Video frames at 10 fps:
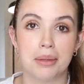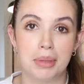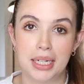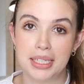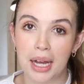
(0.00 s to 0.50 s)
I'm
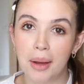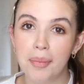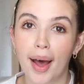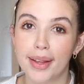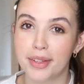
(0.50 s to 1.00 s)
gonna need
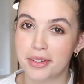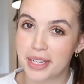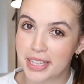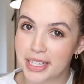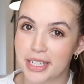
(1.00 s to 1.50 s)
help
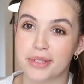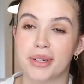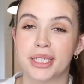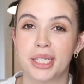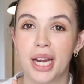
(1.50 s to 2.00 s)
unloading the
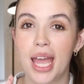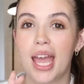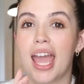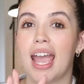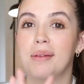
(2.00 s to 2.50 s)
dishwasher
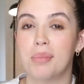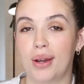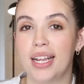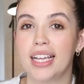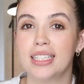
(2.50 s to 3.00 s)
and
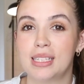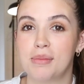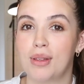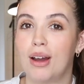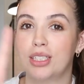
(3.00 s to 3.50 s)
putting
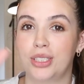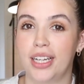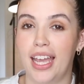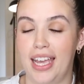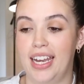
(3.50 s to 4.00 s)
some
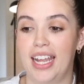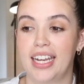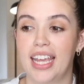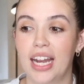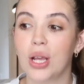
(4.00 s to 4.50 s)
laundry in
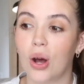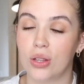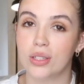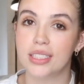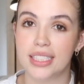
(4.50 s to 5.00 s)
and getting all
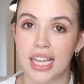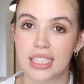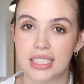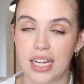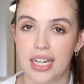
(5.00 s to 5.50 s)
those
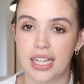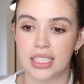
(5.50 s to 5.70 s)
things done.